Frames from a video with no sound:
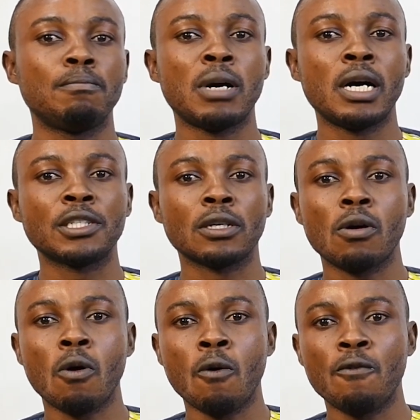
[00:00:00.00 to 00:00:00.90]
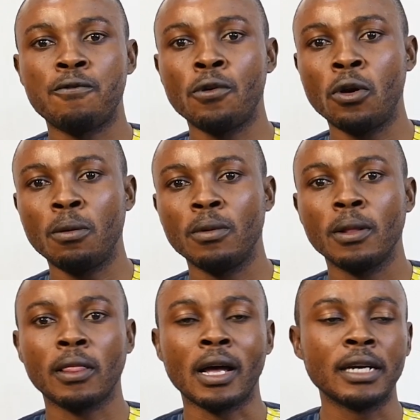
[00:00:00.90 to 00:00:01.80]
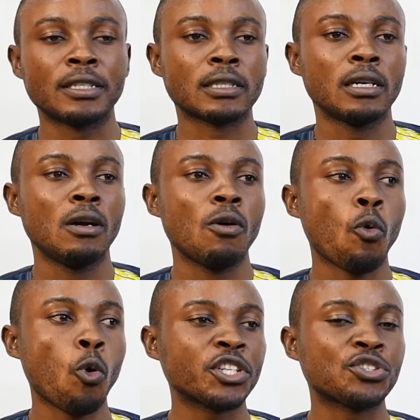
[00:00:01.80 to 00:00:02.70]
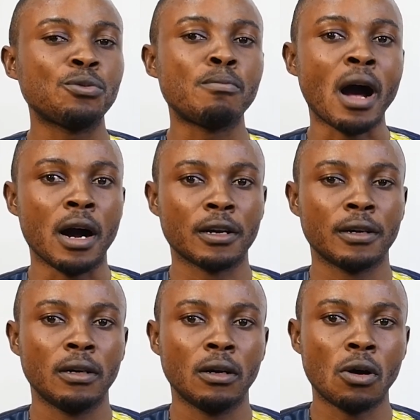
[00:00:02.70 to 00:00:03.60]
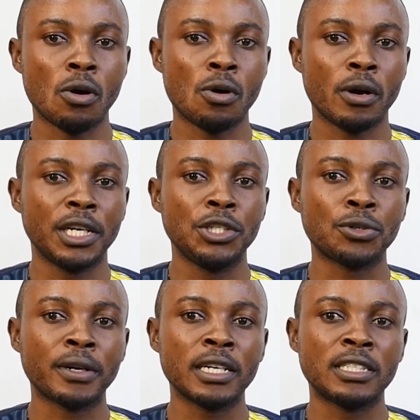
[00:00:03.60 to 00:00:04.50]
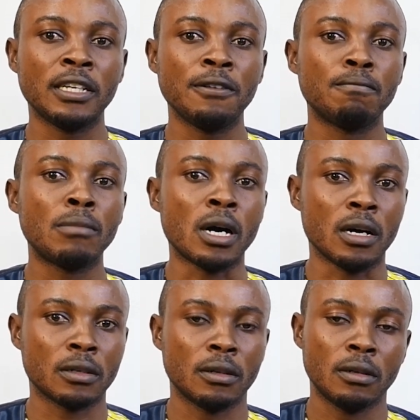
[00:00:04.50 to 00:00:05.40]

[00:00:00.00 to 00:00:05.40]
bus or verb plus question mark or interrogative mark.